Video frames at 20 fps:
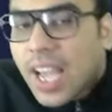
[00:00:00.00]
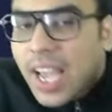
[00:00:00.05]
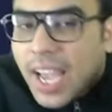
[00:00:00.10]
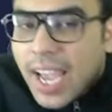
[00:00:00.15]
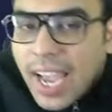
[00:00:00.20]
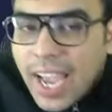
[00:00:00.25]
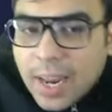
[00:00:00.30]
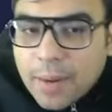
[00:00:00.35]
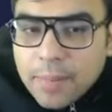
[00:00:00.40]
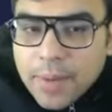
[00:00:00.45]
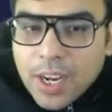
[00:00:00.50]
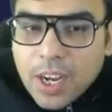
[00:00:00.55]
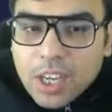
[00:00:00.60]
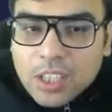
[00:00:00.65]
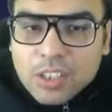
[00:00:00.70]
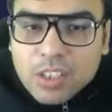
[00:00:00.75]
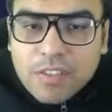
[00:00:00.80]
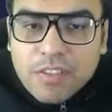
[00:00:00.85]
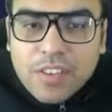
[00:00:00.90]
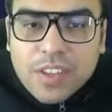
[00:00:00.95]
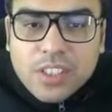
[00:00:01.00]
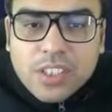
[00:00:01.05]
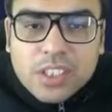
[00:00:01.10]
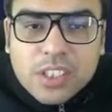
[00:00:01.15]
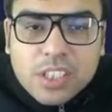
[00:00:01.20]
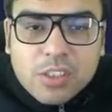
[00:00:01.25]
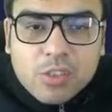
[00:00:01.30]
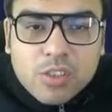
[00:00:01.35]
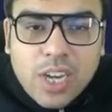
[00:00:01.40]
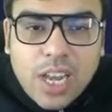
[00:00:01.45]
and because of which
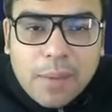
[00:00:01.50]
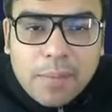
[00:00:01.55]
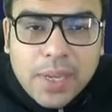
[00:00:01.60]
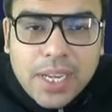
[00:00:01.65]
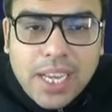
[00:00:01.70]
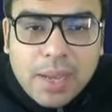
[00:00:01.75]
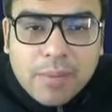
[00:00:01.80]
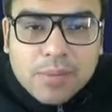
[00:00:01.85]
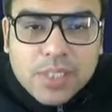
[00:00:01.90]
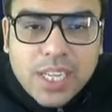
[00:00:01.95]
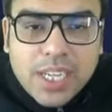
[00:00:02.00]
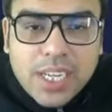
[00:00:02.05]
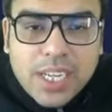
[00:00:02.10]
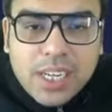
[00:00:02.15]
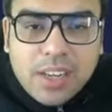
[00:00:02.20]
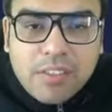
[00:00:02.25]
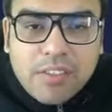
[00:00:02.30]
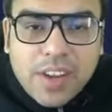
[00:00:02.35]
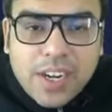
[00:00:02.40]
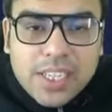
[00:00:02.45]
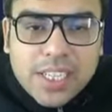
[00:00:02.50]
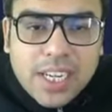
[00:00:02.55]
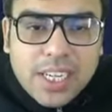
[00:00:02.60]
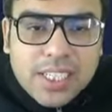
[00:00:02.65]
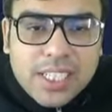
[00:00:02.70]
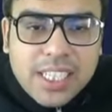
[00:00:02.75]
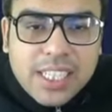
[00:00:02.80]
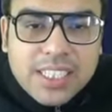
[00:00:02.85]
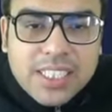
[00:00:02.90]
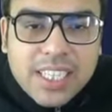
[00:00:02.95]
the tsunami comes, and it affected
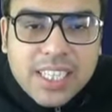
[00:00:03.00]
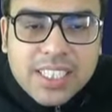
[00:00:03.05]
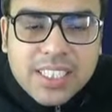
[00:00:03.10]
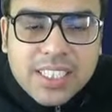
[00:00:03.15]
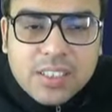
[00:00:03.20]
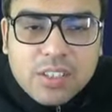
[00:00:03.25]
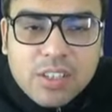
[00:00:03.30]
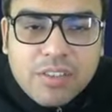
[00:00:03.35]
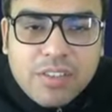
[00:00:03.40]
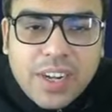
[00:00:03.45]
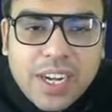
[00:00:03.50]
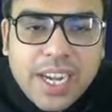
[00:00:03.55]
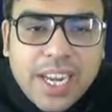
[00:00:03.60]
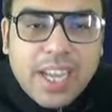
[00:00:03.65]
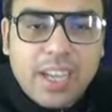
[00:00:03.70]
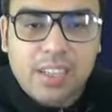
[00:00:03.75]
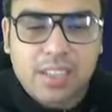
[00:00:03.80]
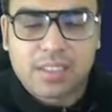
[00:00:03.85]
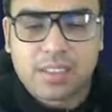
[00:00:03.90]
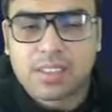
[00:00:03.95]
these regions of India.